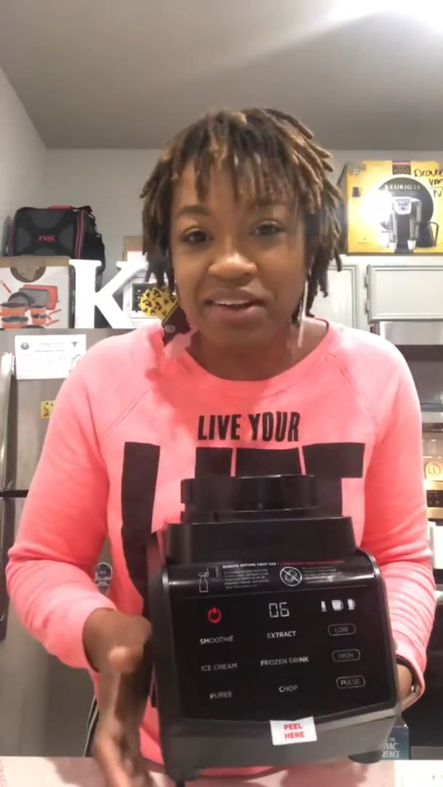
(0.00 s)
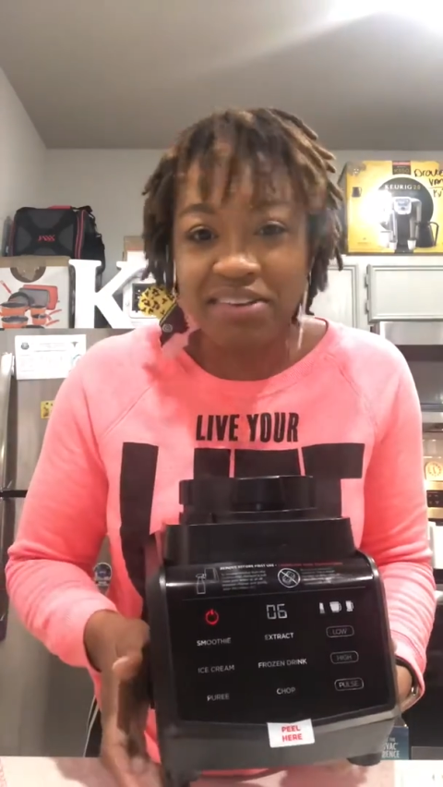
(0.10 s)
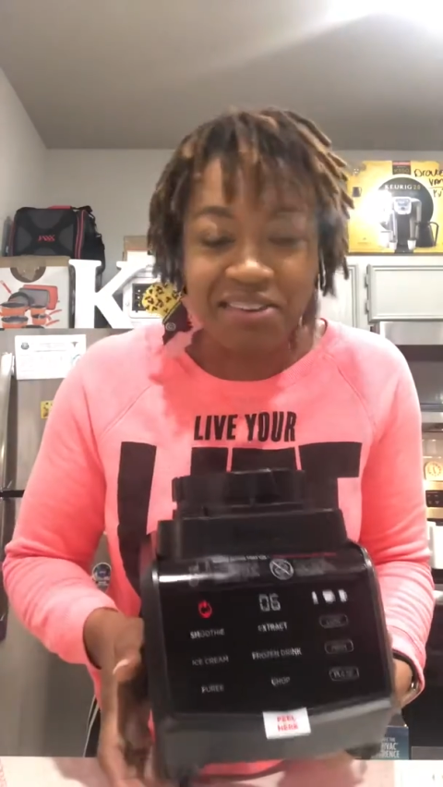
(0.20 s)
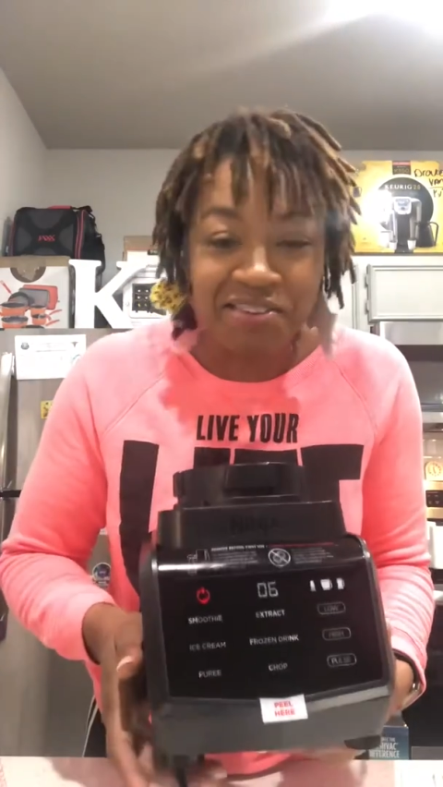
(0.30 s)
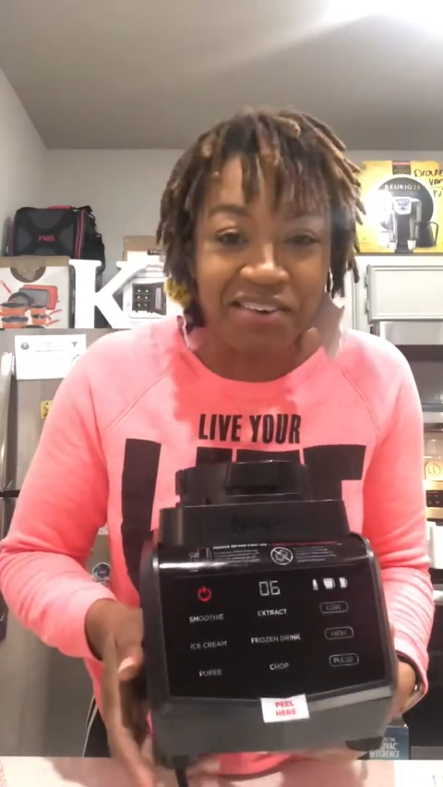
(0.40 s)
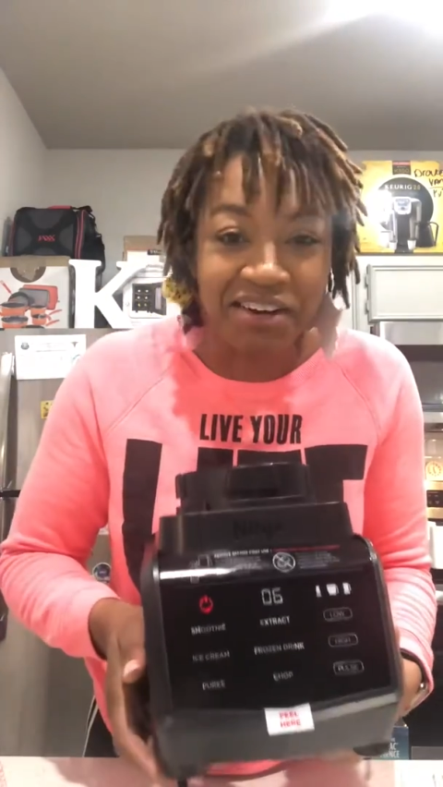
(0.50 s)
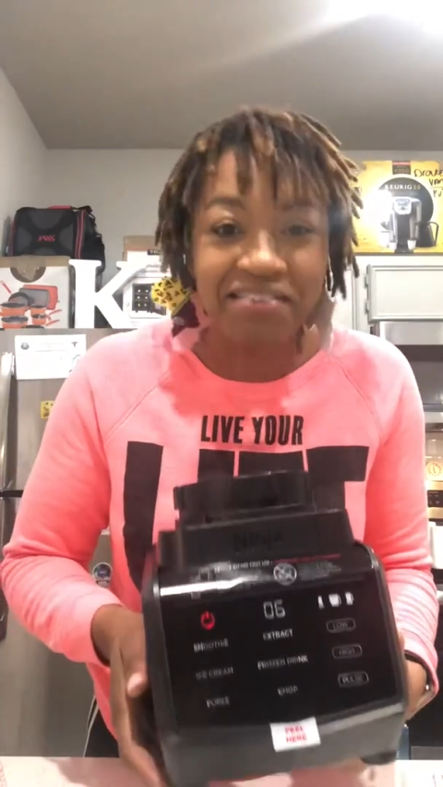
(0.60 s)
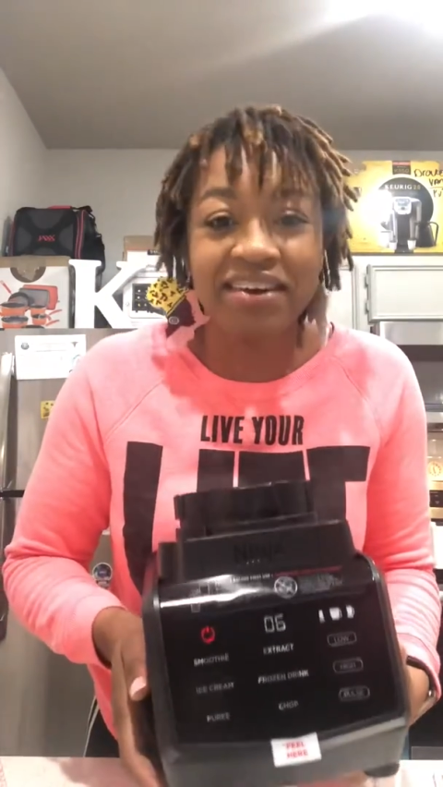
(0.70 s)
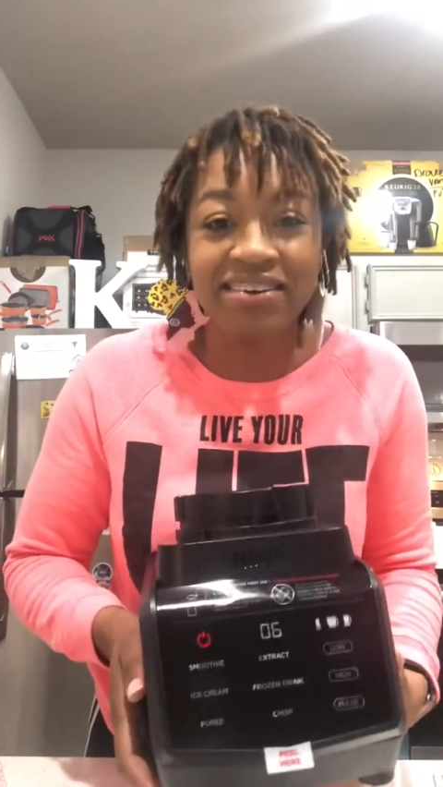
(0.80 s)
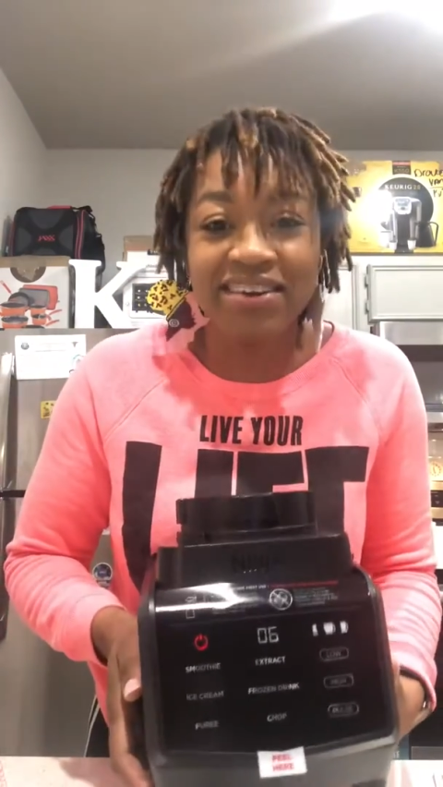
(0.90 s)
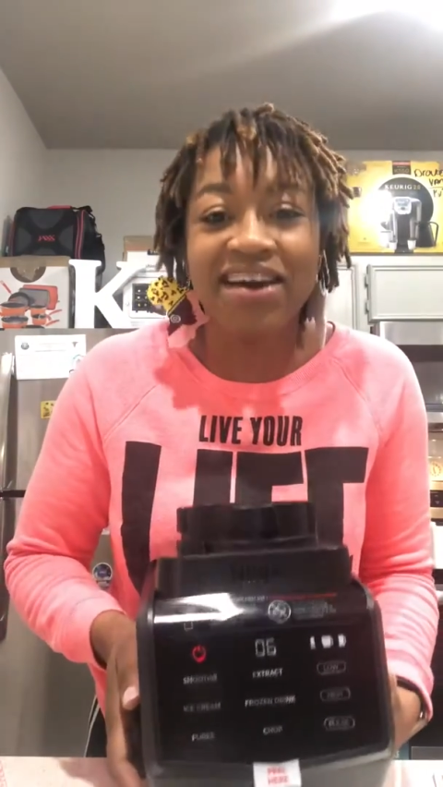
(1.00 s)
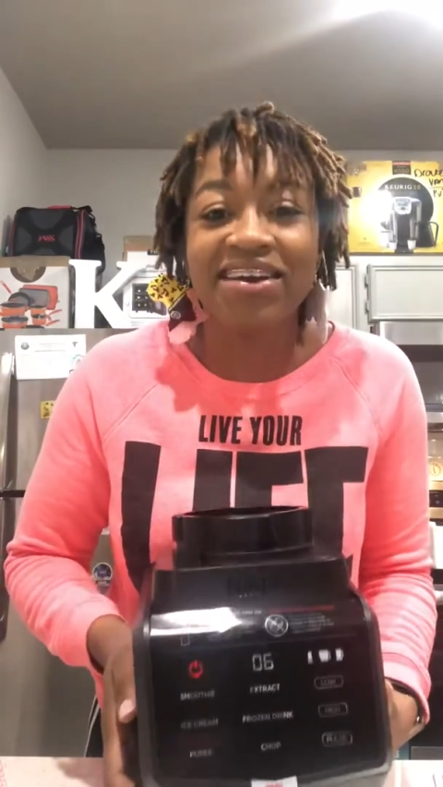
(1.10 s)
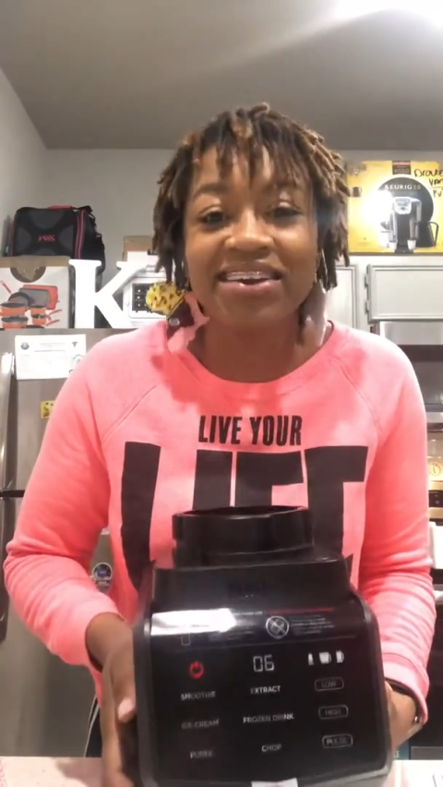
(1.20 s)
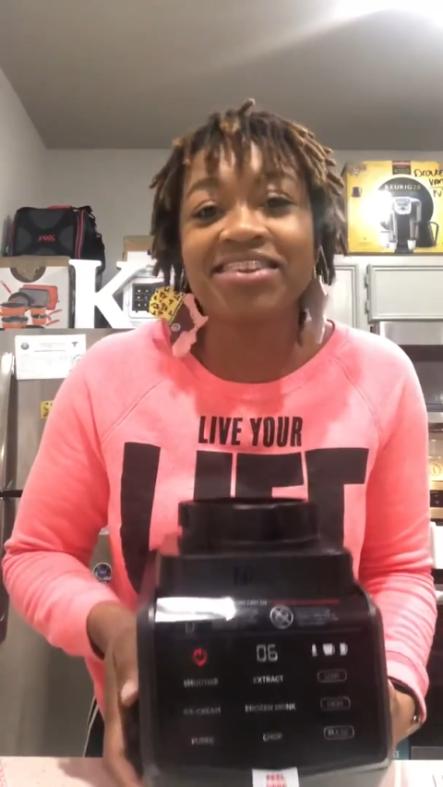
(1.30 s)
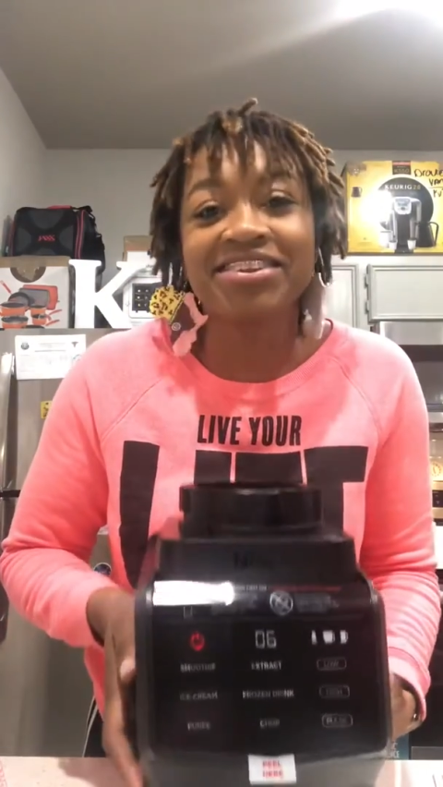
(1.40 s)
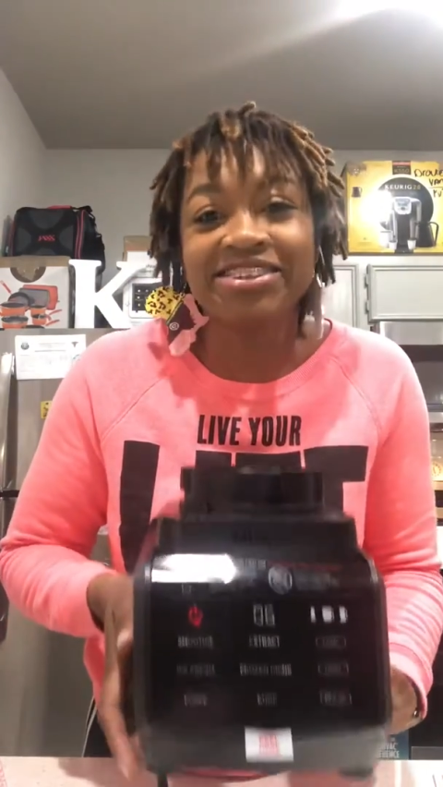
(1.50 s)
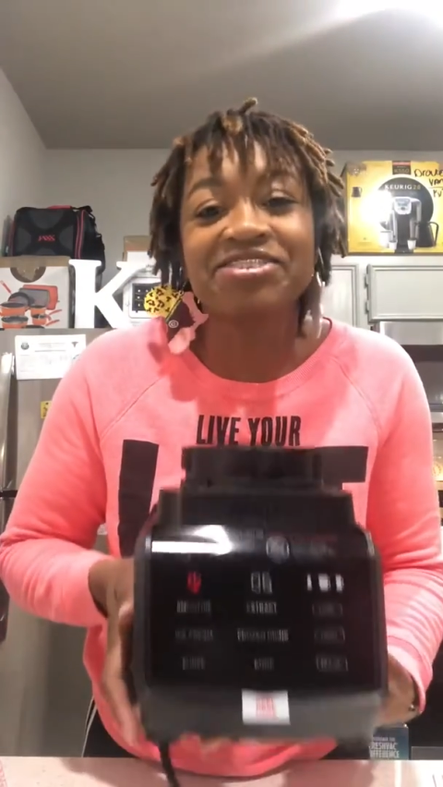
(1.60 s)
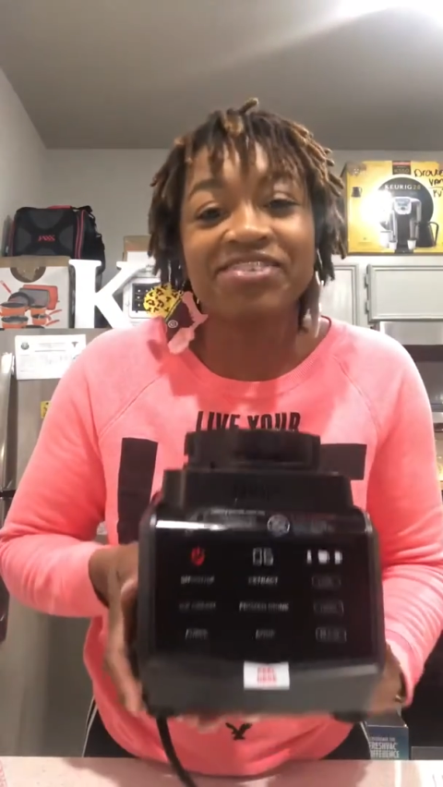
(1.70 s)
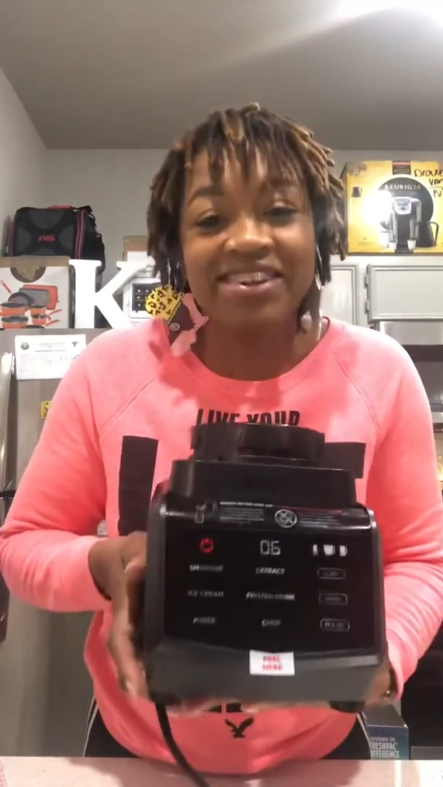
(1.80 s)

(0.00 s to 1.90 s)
So I'm like, okay, you got to get the touch screen.